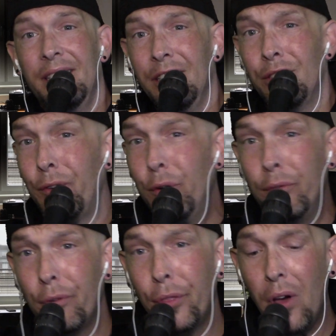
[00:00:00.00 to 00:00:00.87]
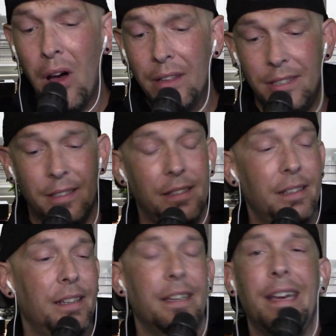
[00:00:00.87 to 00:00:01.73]
It's food for thought.
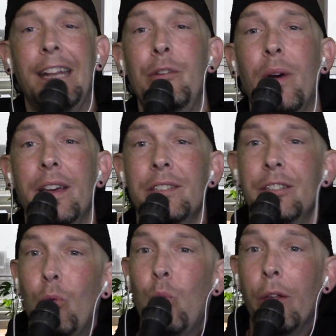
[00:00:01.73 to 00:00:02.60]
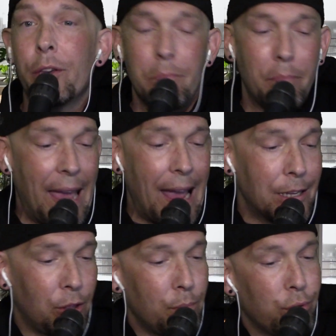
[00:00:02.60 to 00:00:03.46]
Anyways, welcome back
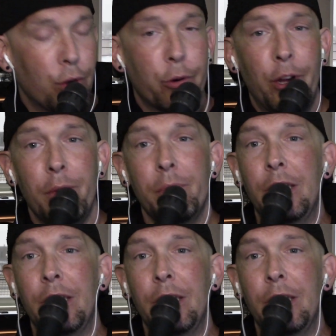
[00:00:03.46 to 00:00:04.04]
to the program.